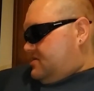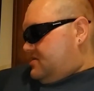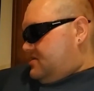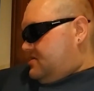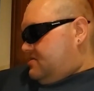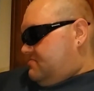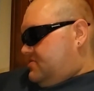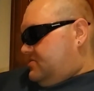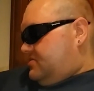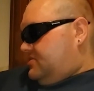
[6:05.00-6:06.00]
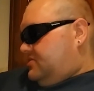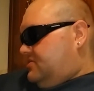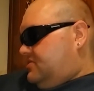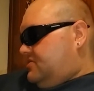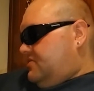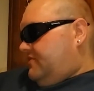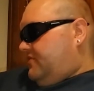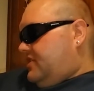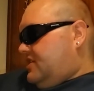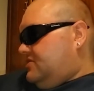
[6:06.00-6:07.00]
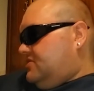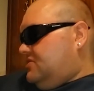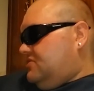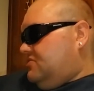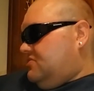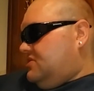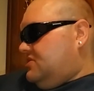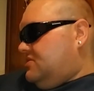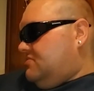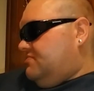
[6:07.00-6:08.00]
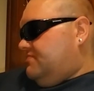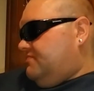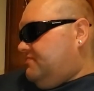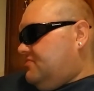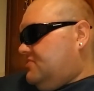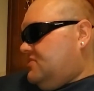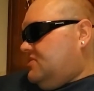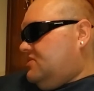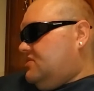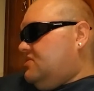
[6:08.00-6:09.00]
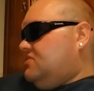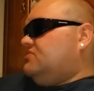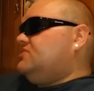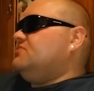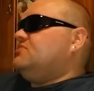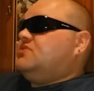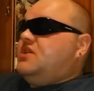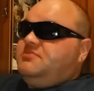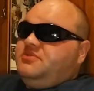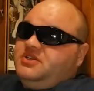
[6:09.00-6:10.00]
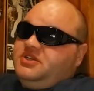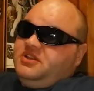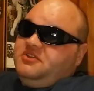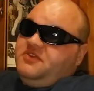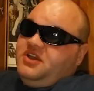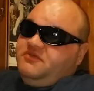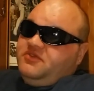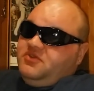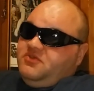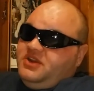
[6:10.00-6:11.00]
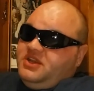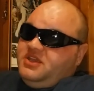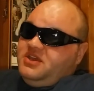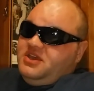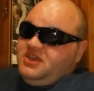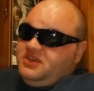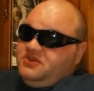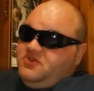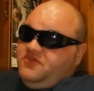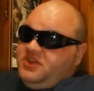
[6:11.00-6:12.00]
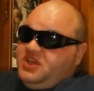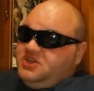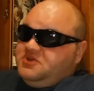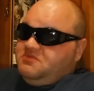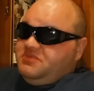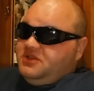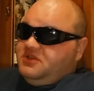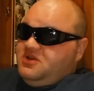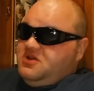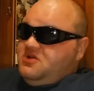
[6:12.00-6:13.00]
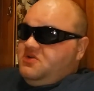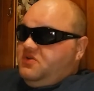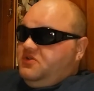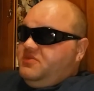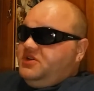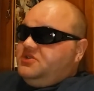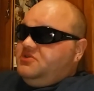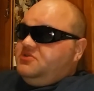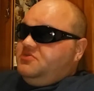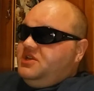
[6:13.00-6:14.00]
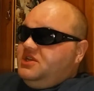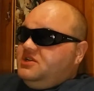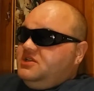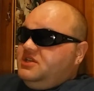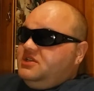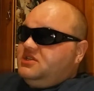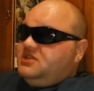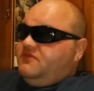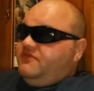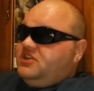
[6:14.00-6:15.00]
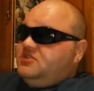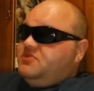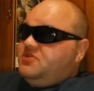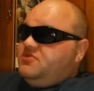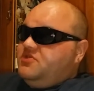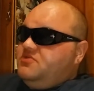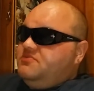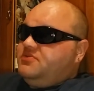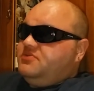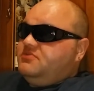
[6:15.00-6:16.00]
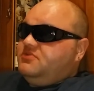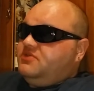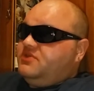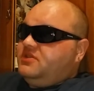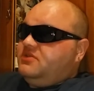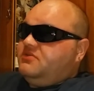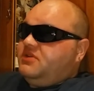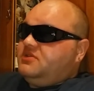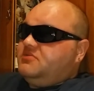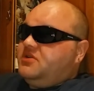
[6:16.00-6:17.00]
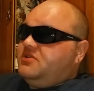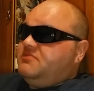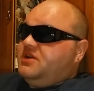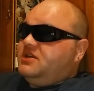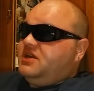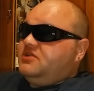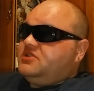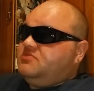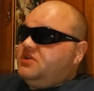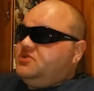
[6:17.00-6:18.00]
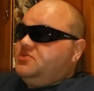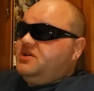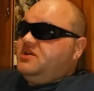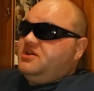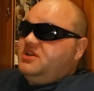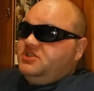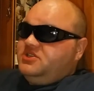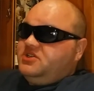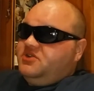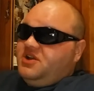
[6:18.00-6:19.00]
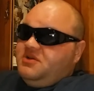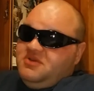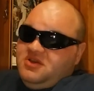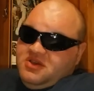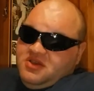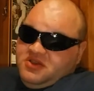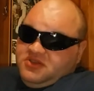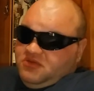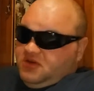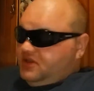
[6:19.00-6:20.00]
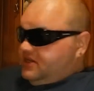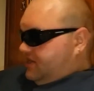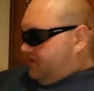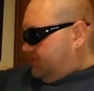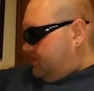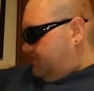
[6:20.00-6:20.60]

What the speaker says: Don't forget to, subscribe to the channel if you haven't already. Hit that notification bell. All of my social media links, Facebook group, the Random Horror Madhouse, my Twitter, Instagram, they're all linked down